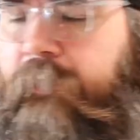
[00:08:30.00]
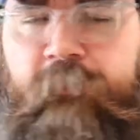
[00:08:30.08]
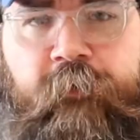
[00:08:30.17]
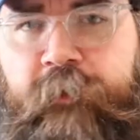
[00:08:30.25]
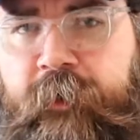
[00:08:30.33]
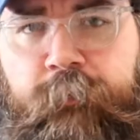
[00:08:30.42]

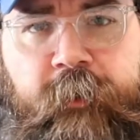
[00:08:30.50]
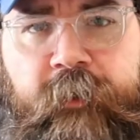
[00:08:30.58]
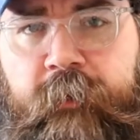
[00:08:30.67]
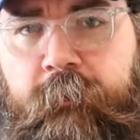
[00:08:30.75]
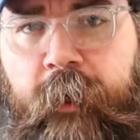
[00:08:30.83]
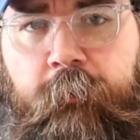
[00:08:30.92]
for some
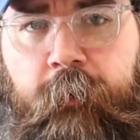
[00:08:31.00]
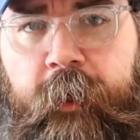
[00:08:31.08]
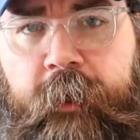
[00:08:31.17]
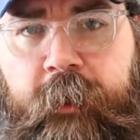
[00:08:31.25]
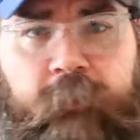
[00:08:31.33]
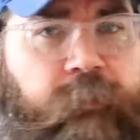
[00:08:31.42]
reason in my
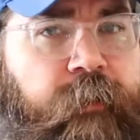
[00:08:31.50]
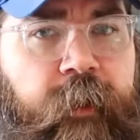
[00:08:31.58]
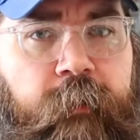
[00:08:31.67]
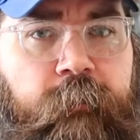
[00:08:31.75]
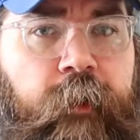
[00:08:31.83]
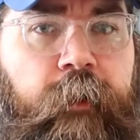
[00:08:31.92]
brain, I was
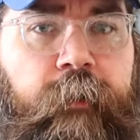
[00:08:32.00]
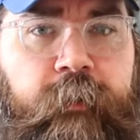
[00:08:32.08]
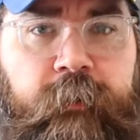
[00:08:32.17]
like, well,